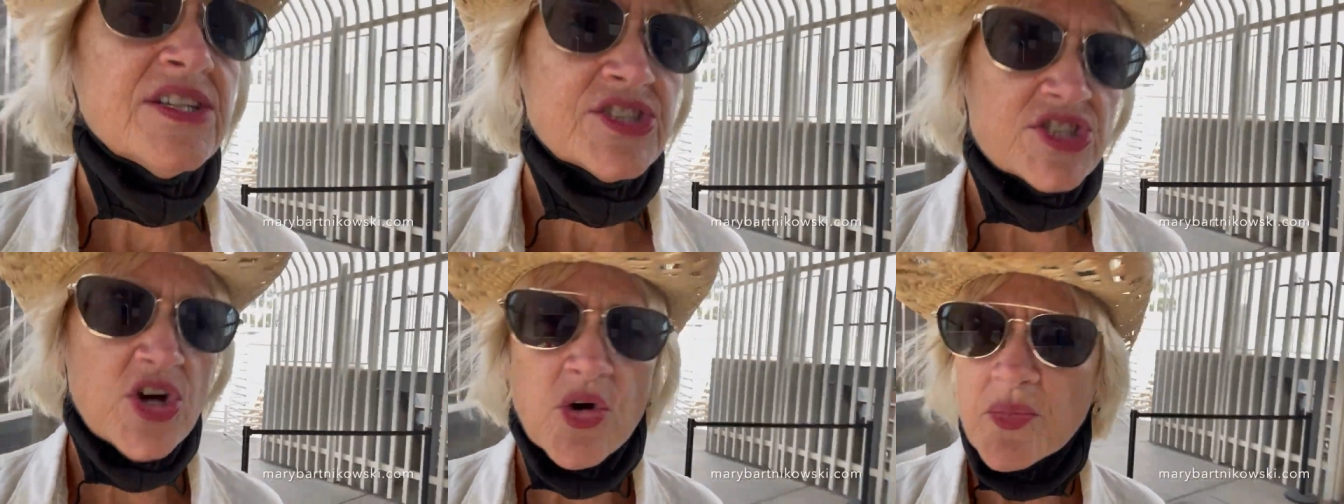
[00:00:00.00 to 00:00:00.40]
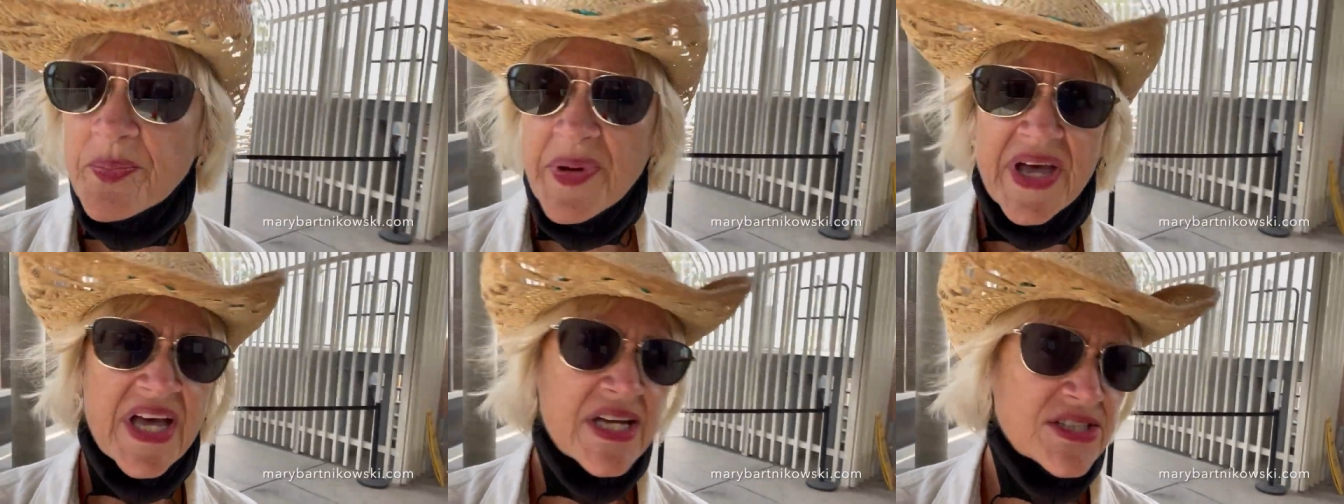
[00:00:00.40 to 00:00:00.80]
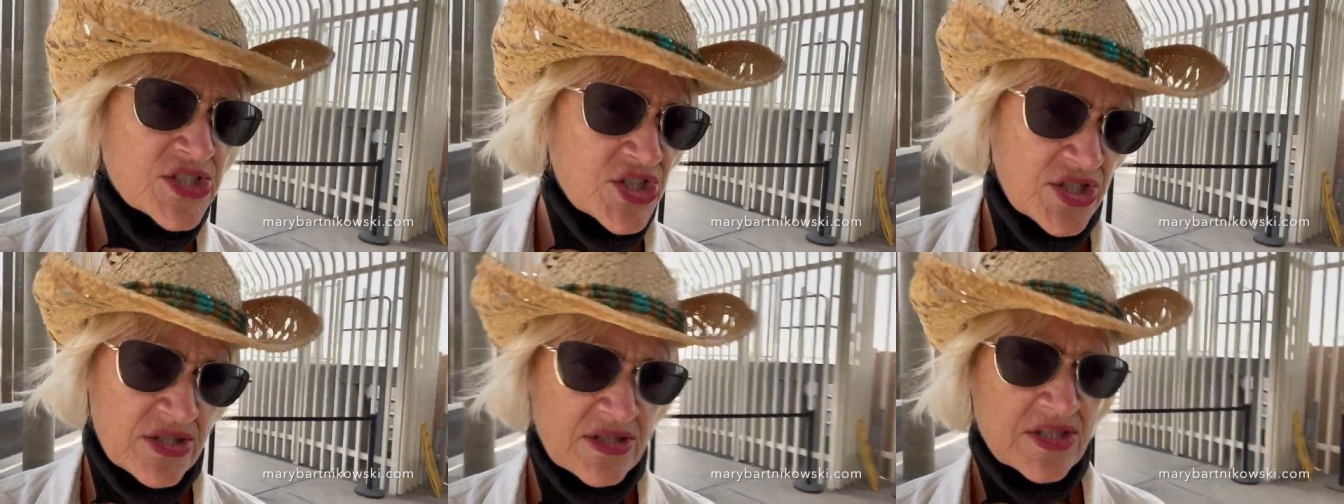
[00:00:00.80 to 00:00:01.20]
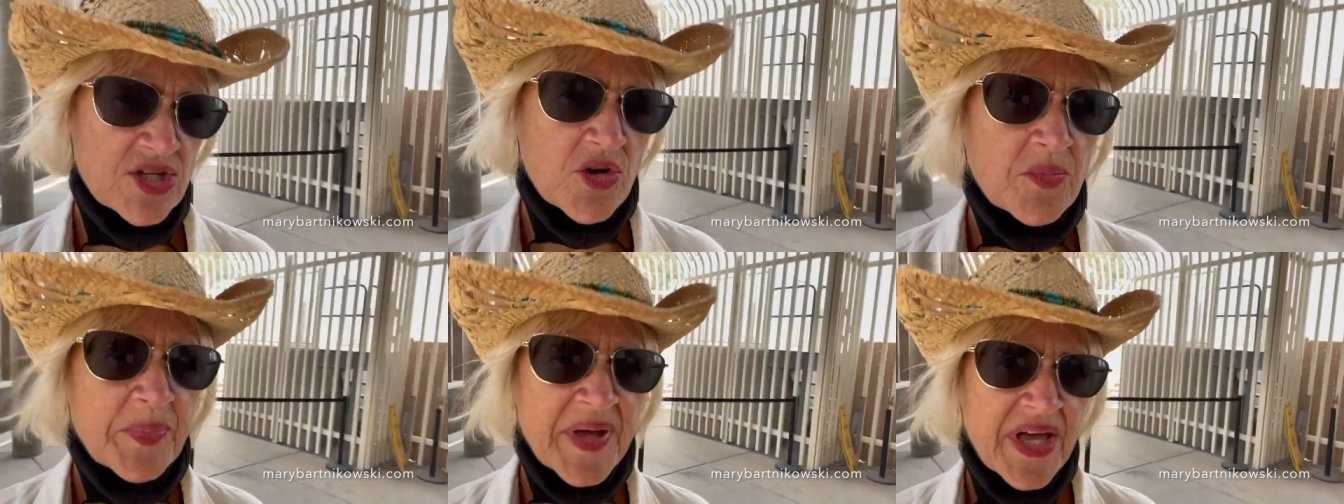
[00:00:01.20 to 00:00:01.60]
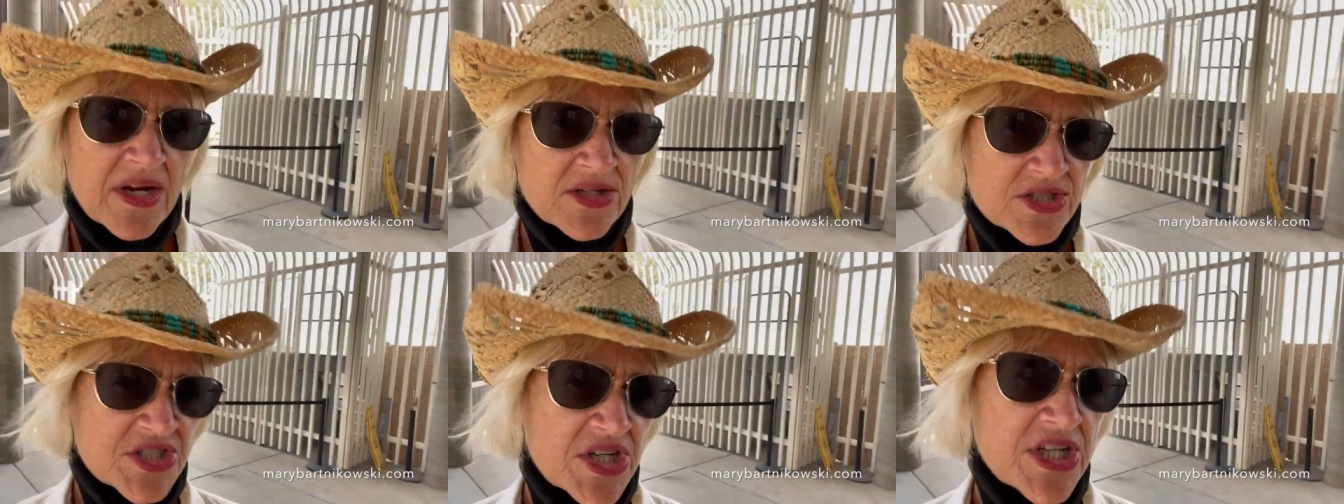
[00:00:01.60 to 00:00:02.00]
Don't pet
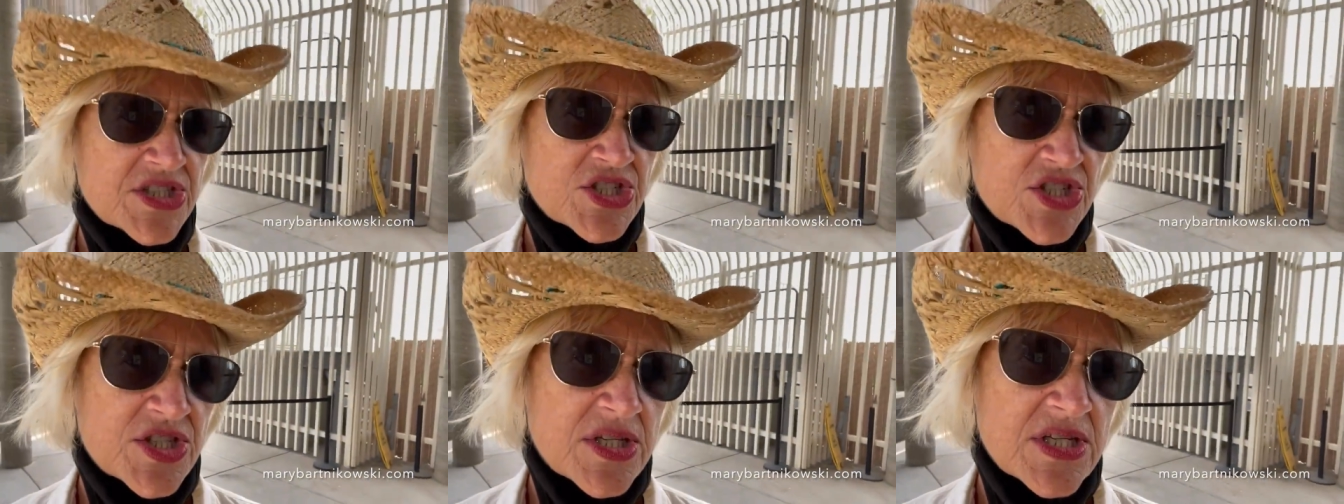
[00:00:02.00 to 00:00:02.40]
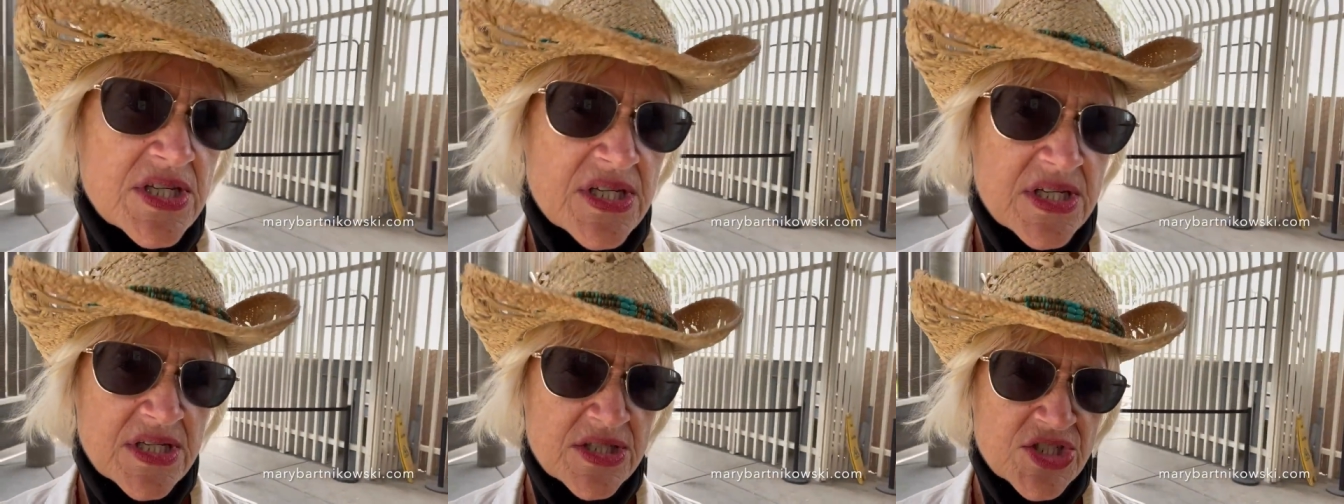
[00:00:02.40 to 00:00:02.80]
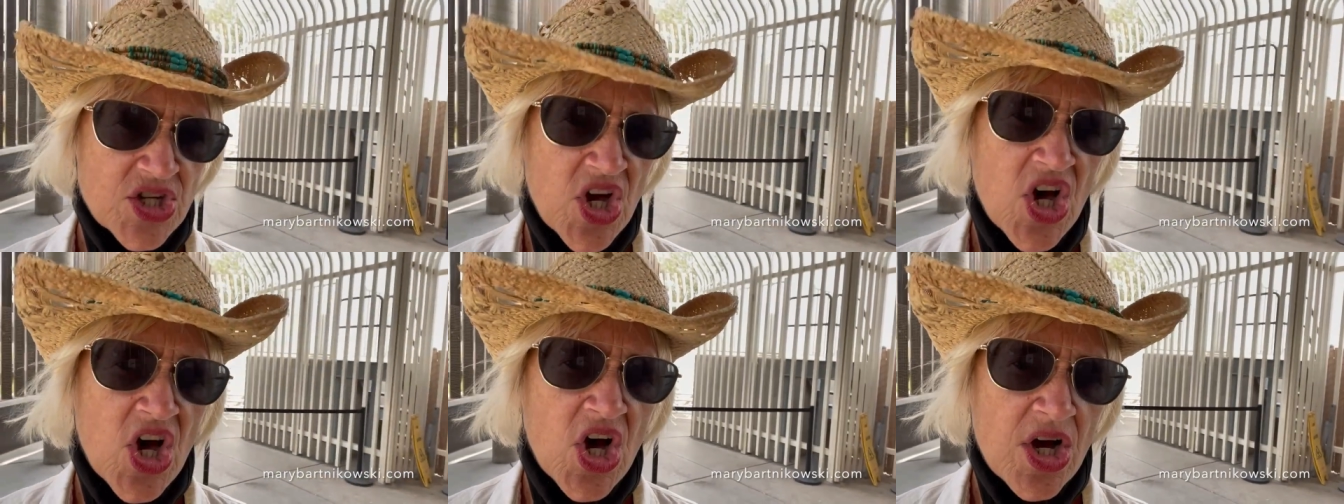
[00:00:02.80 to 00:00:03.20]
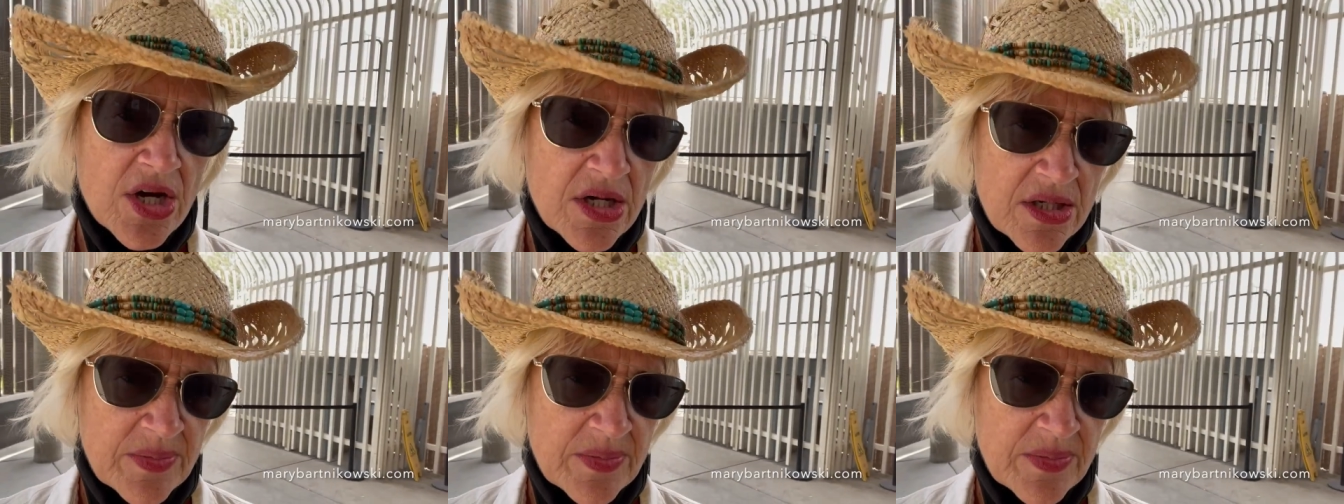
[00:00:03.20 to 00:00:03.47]
or touch the dog.